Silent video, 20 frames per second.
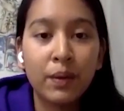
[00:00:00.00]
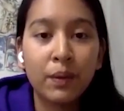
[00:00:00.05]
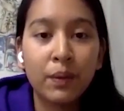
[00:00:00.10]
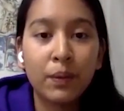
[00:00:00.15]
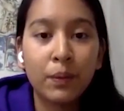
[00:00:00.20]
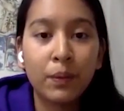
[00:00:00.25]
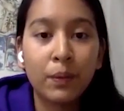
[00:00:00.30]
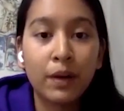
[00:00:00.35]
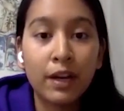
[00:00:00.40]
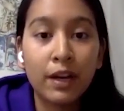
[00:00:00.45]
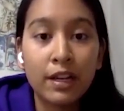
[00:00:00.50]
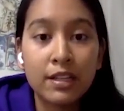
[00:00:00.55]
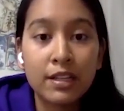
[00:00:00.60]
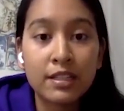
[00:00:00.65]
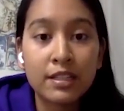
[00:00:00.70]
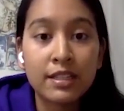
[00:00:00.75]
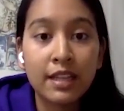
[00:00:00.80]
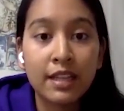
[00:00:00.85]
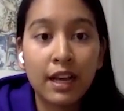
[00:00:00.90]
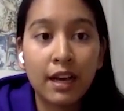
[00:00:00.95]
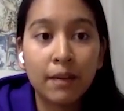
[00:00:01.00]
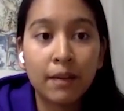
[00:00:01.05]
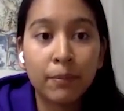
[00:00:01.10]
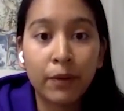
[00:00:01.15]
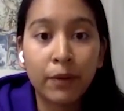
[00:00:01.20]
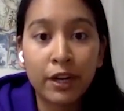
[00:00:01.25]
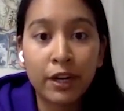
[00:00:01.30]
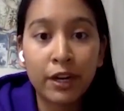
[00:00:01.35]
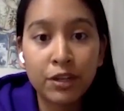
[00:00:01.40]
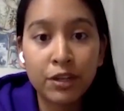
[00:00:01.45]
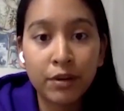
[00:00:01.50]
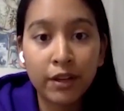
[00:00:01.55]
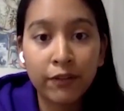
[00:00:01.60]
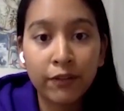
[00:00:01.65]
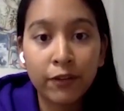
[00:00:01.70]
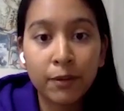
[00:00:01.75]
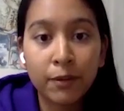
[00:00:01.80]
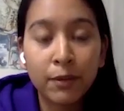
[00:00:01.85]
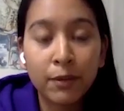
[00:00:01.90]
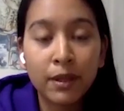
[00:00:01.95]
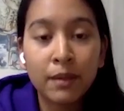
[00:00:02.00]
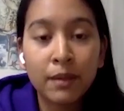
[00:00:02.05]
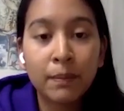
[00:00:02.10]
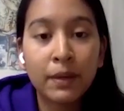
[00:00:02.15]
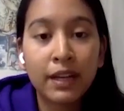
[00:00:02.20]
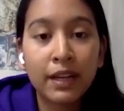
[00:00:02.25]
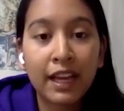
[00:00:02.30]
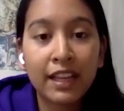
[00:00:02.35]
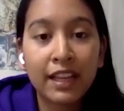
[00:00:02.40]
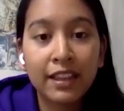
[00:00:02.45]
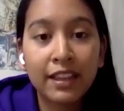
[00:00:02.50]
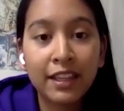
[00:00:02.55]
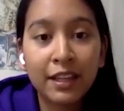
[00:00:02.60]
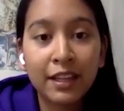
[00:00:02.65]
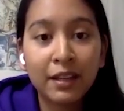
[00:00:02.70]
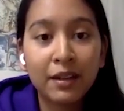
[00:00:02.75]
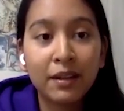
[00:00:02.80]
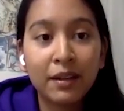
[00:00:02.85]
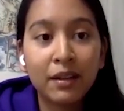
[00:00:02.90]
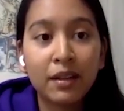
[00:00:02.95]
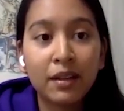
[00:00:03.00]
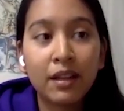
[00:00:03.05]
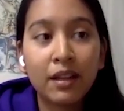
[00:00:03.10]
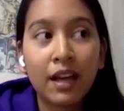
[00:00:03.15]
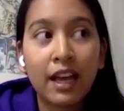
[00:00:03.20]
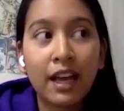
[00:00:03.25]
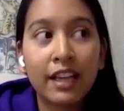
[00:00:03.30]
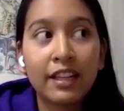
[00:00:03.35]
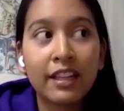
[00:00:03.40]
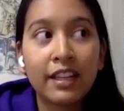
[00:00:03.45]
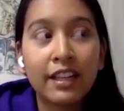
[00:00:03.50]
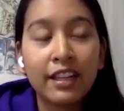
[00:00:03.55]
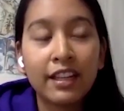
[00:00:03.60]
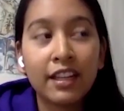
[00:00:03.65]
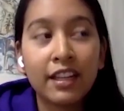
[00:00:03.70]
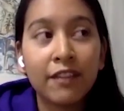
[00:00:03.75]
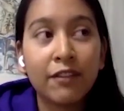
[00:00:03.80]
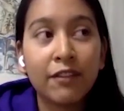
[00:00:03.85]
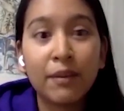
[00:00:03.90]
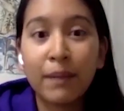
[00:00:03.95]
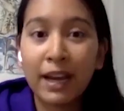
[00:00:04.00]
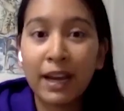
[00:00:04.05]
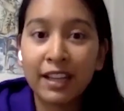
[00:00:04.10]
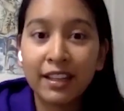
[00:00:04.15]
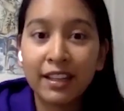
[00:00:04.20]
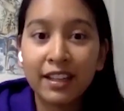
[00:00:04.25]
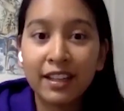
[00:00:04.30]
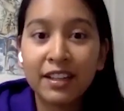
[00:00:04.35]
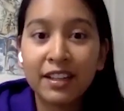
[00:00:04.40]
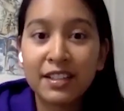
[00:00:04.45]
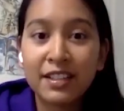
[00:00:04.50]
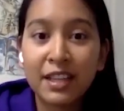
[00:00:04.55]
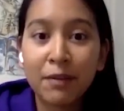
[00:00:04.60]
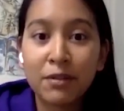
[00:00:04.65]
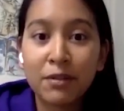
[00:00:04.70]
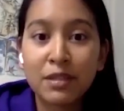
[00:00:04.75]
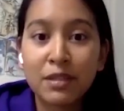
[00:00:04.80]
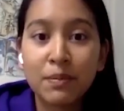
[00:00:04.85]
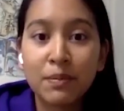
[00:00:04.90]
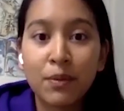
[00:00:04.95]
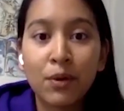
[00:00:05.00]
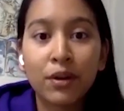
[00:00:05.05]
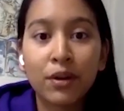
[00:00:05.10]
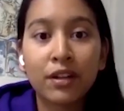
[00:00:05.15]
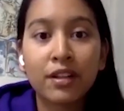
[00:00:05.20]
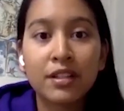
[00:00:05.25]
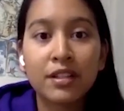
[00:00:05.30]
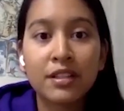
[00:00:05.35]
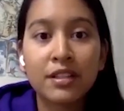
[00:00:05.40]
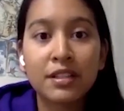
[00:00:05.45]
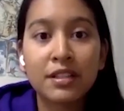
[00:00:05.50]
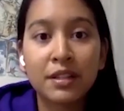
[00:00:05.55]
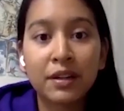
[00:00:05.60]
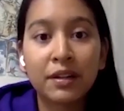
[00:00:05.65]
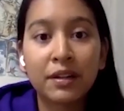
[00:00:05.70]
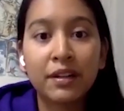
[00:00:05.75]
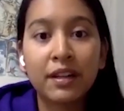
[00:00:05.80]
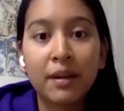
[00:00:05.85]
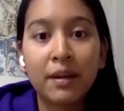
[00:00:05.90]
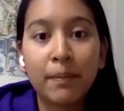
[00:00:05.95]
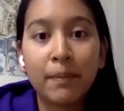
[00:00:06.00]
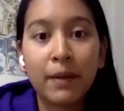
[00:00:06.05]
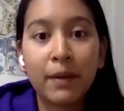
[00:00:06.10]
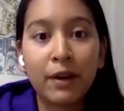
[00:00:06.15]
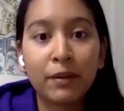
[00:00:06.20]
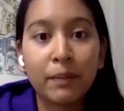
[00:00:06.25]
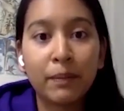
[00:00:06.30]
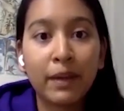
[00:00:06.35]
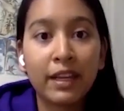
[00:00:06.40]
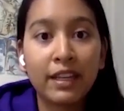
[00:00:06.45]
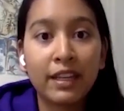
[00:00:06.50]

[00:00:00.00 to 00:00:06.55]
was pressuring for me, but I think I didn't even mind it because I was more concerned about my